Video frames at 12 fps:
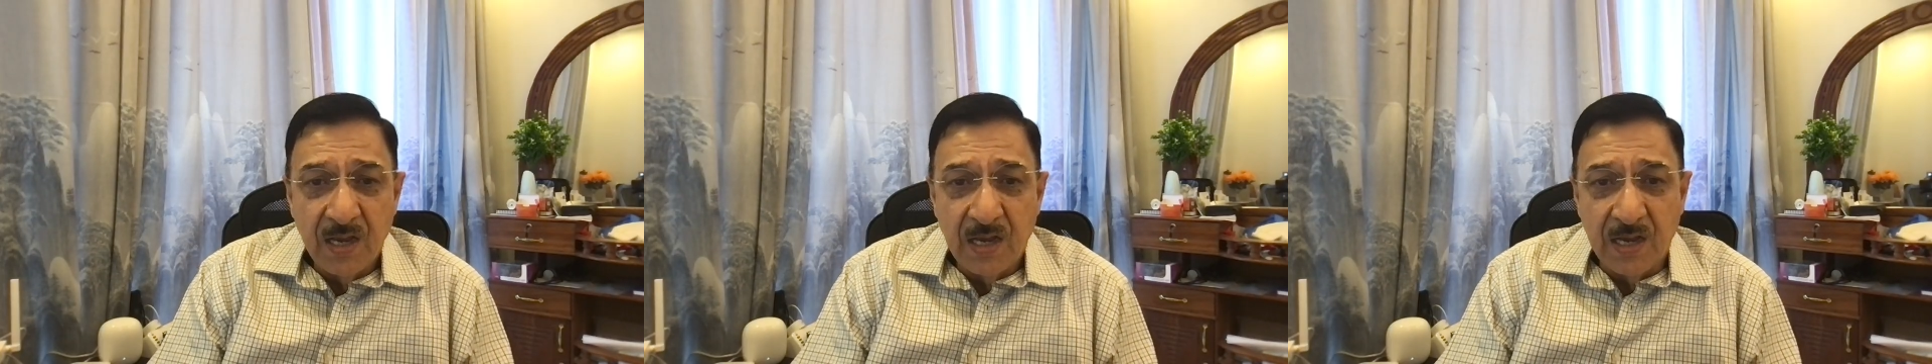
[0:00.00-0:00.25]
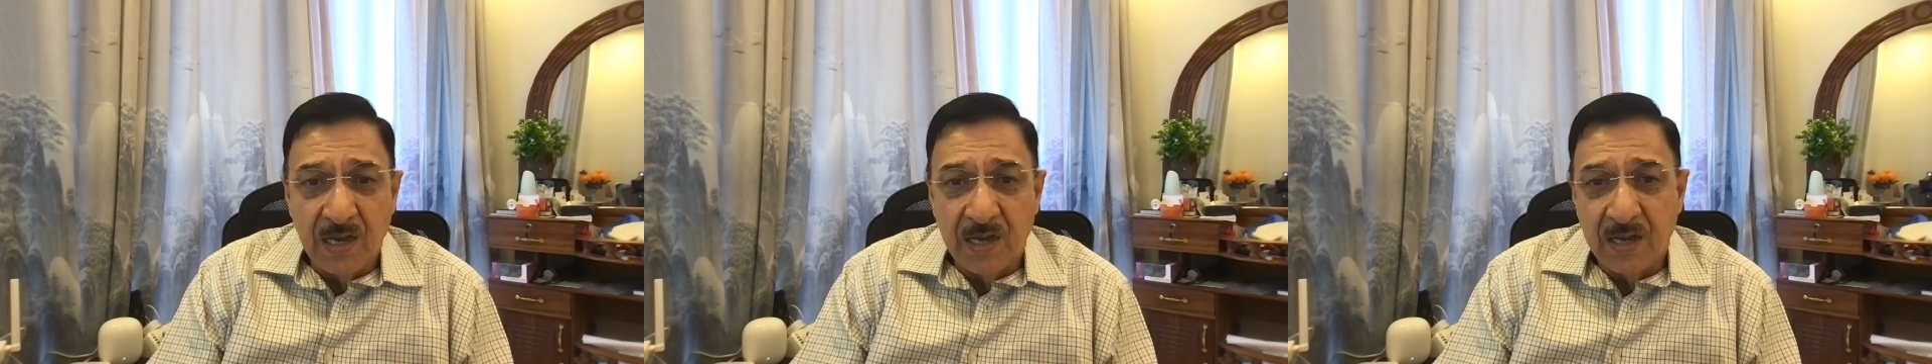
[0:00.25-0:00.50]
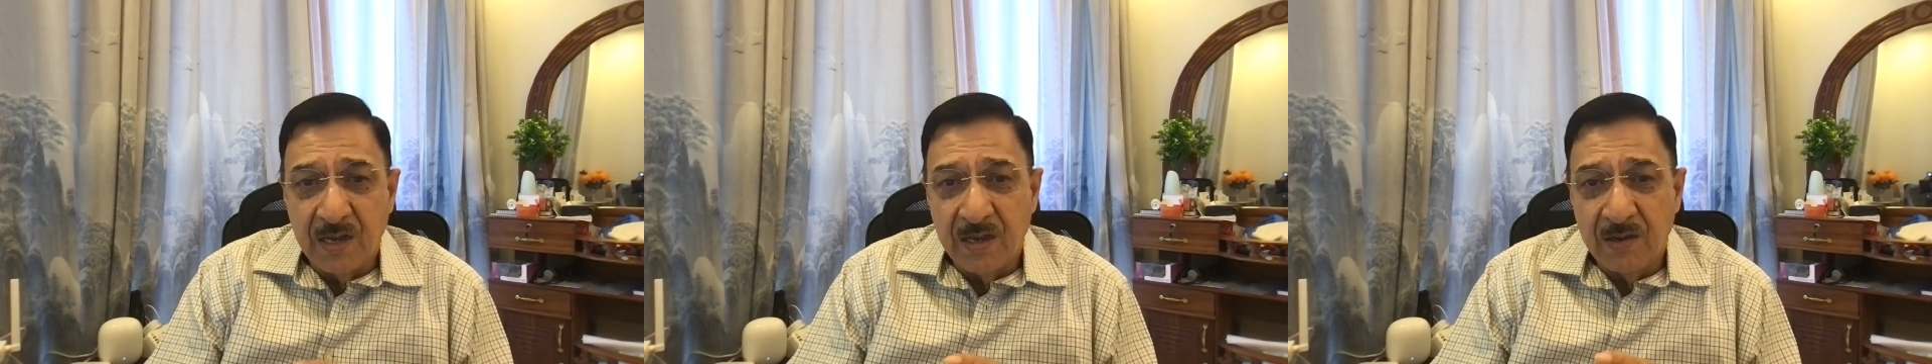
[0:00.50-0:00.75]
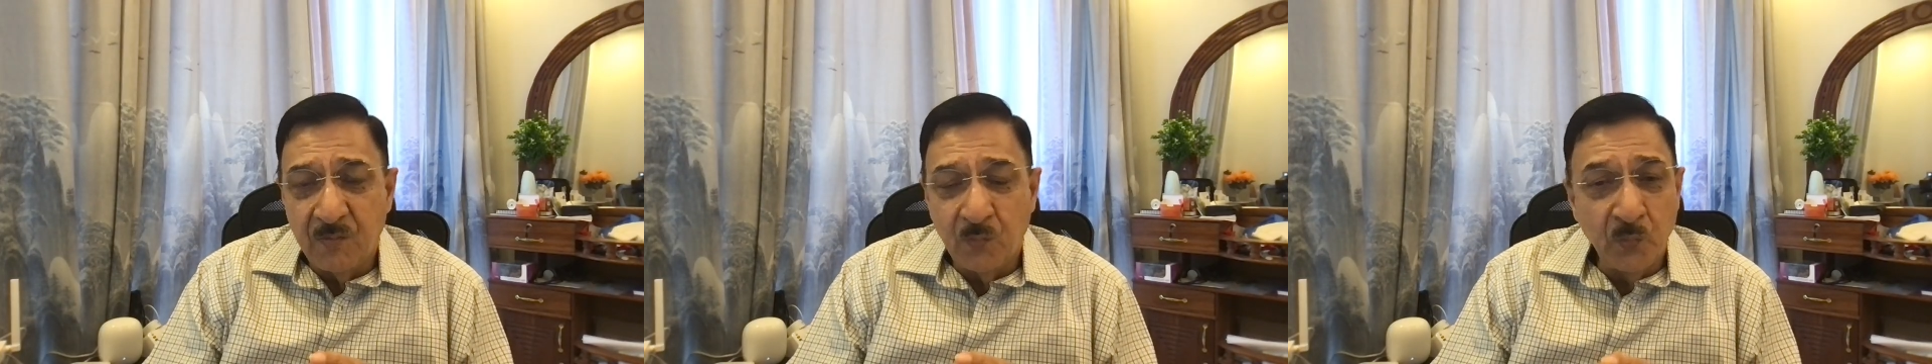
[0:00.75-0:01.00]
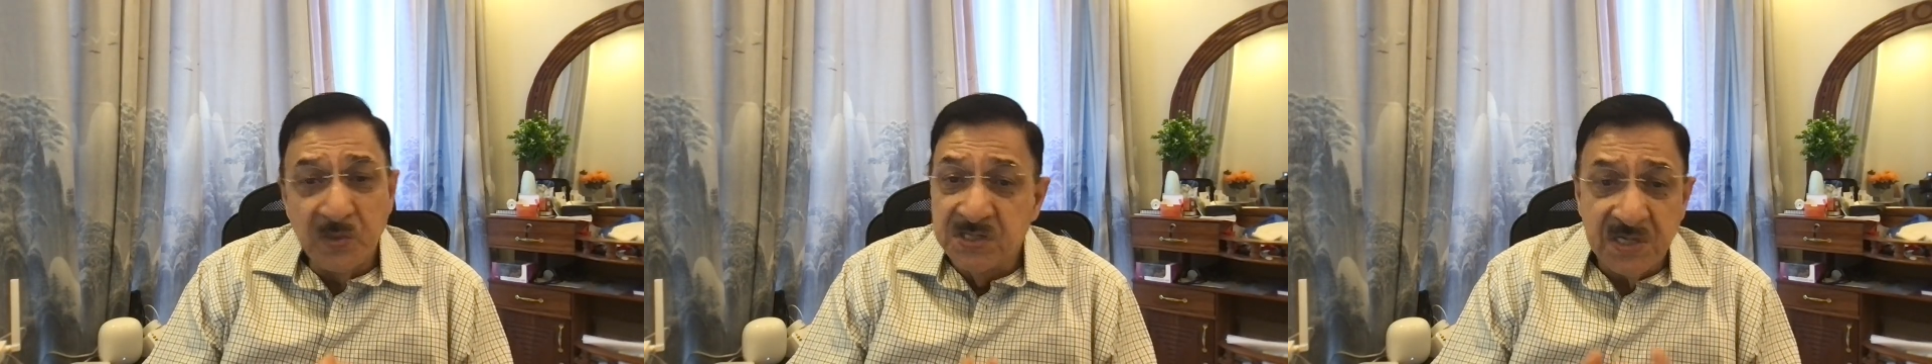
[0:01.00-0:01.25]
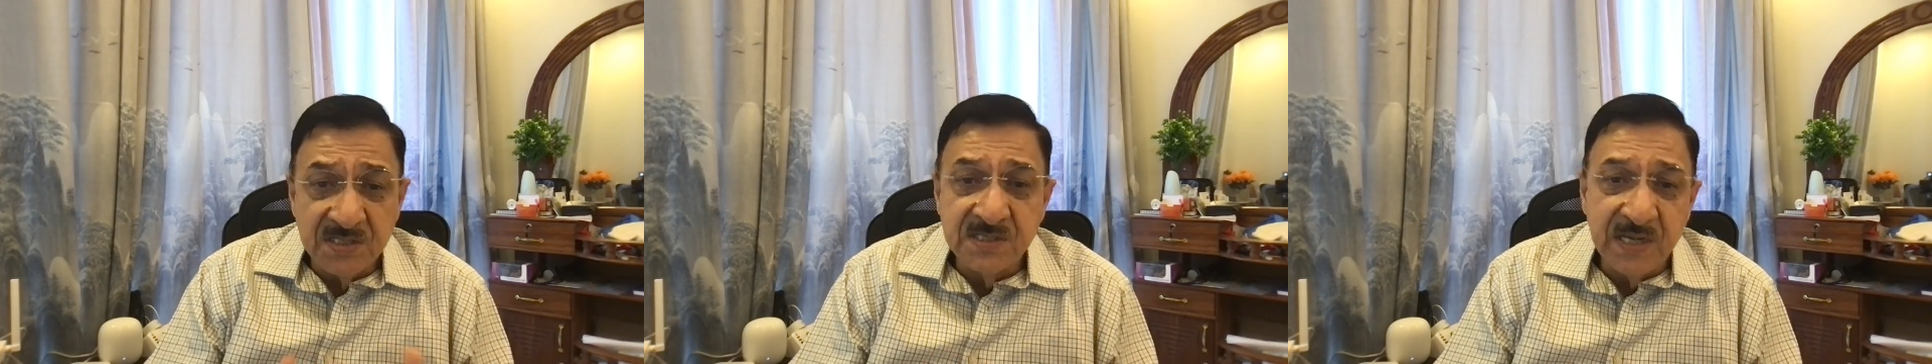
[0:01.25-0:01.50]
uh, which
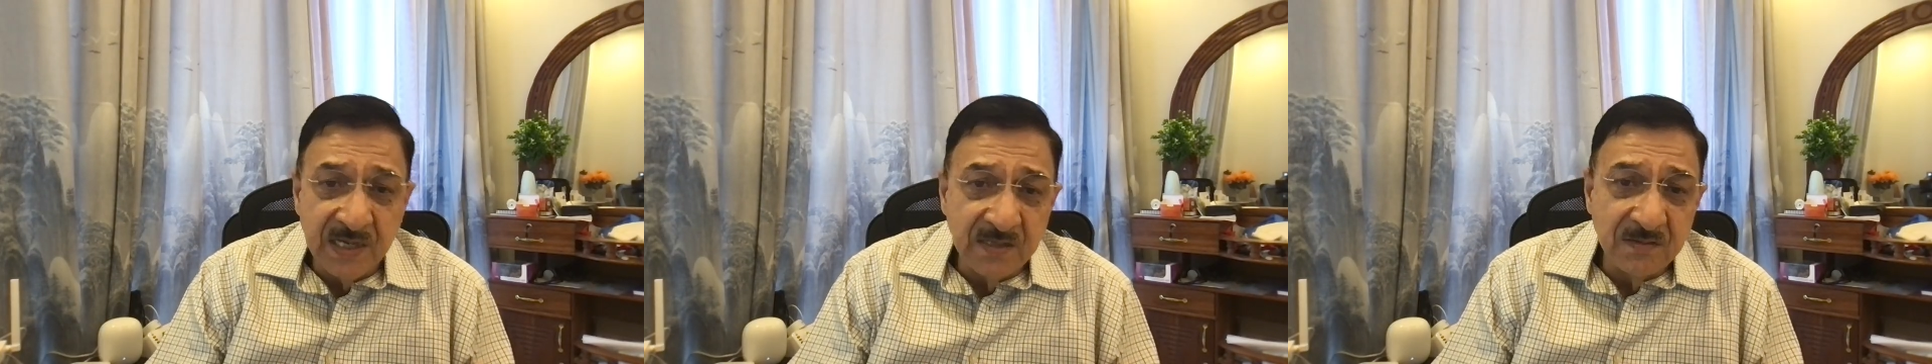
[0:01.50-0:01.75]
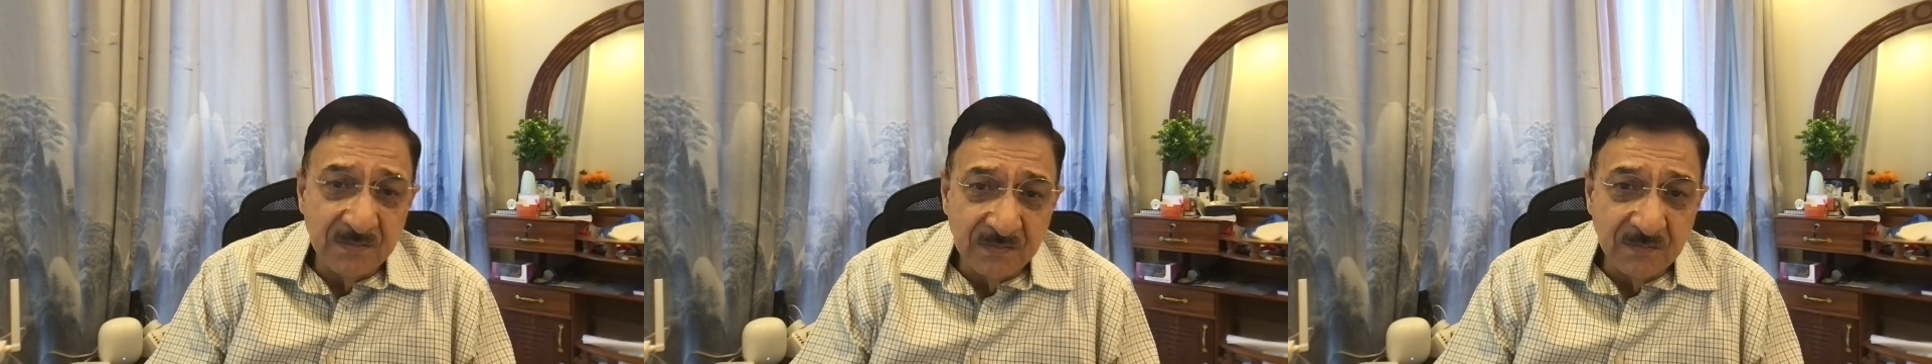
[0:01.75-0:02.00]
has taken,